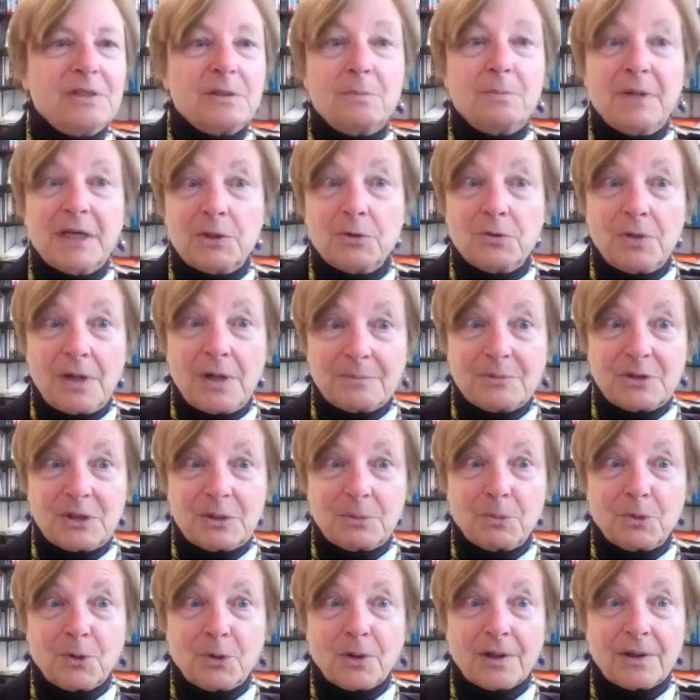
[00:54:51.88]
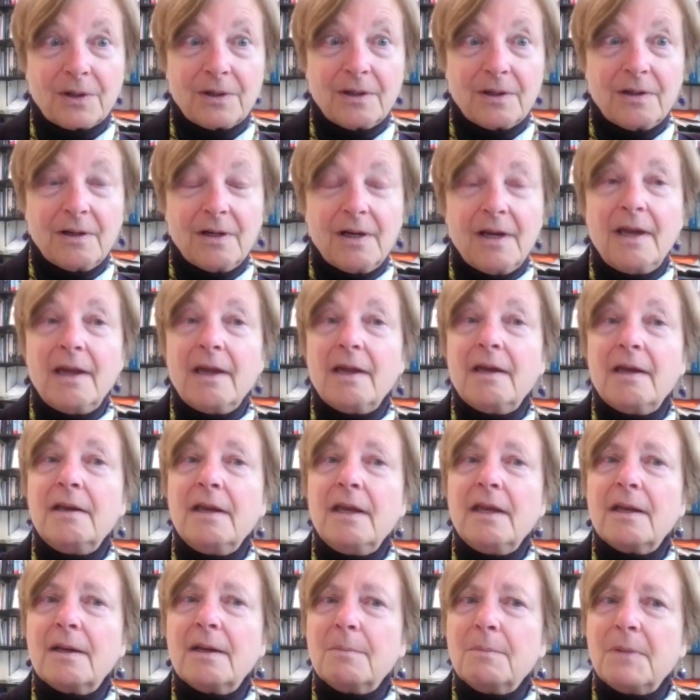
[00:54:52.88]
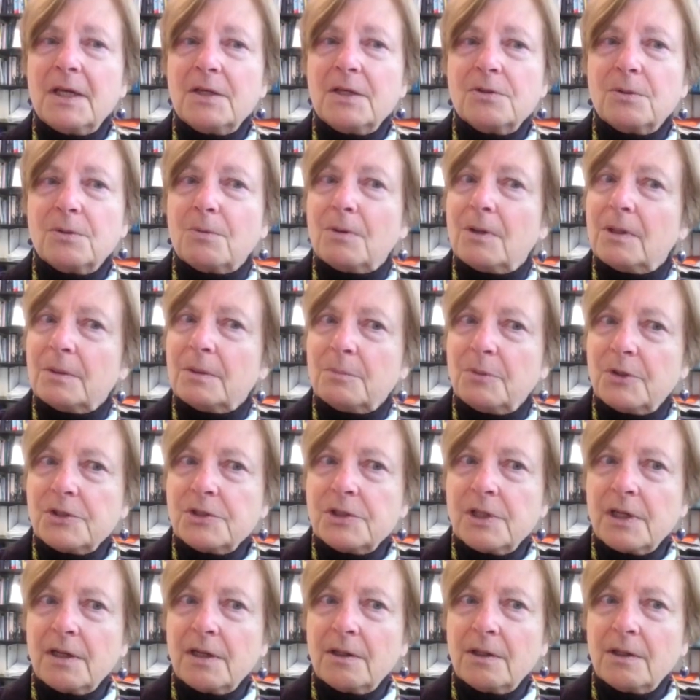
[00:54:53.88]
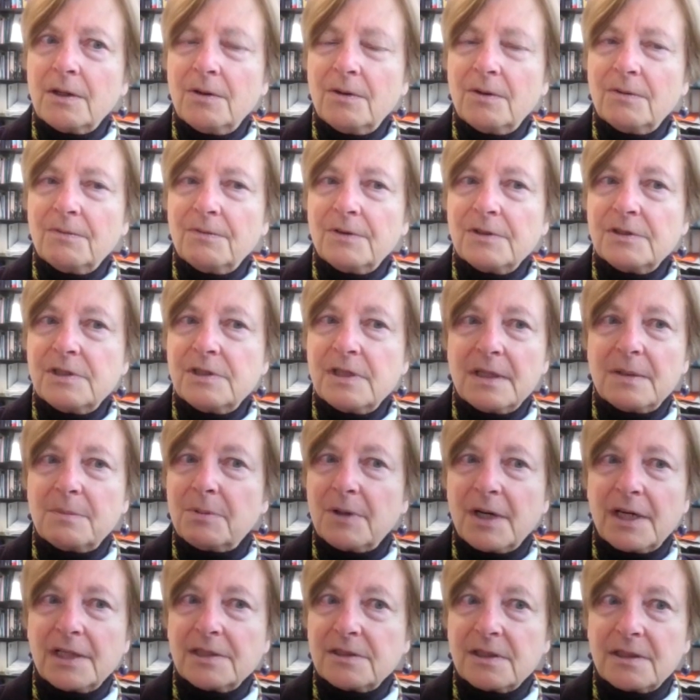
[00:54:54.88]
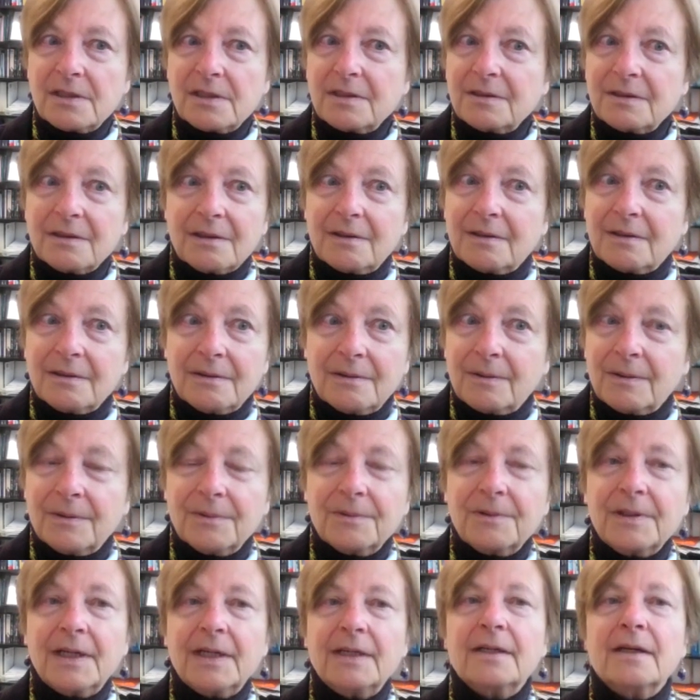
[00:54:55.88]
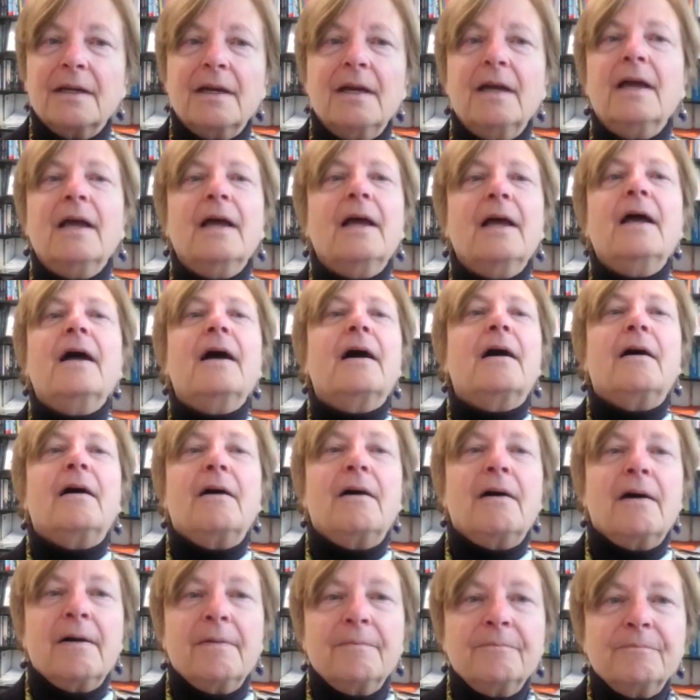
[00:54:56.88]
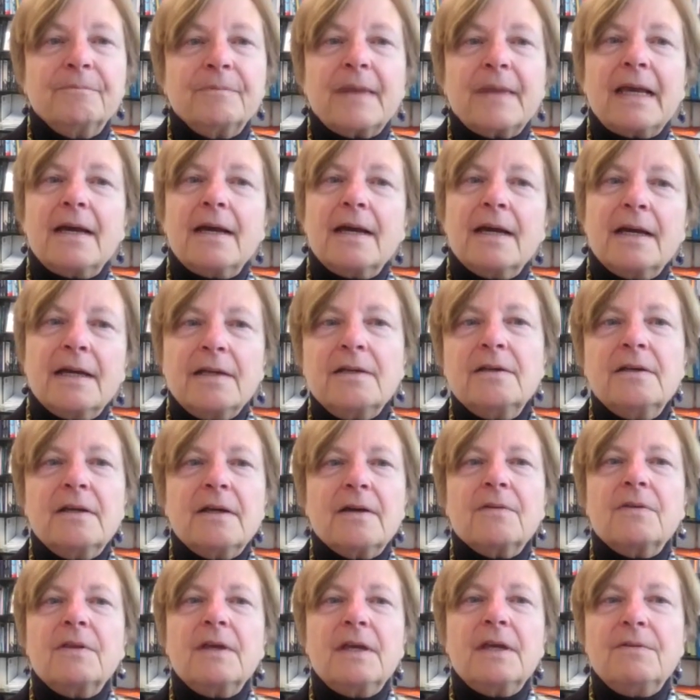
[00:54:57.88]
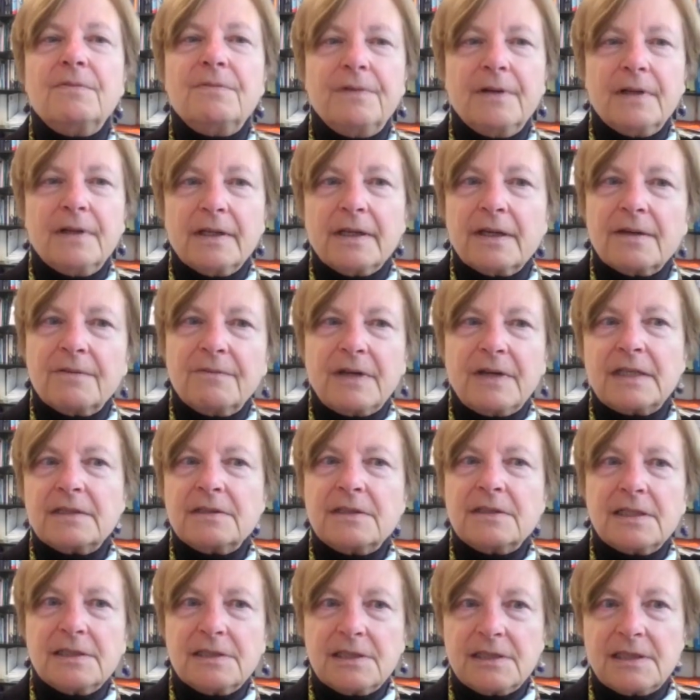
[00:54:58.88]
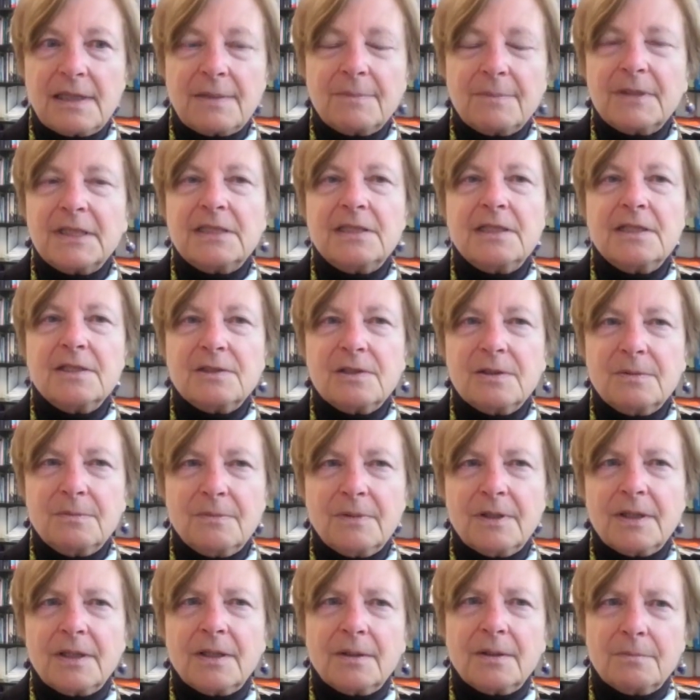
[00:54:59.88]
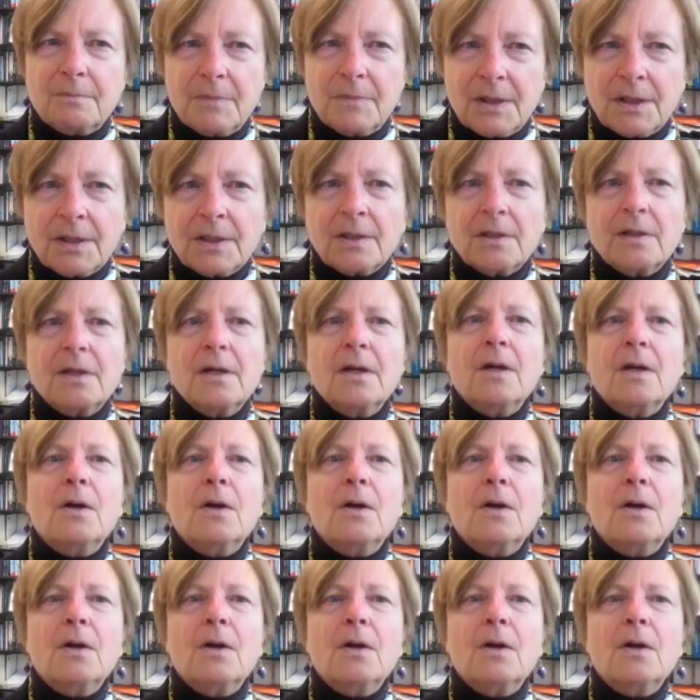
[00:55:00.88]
big Trump supporter, and he had a major role in pushing out a university president. Okay. And the feeling of anti-Semitism among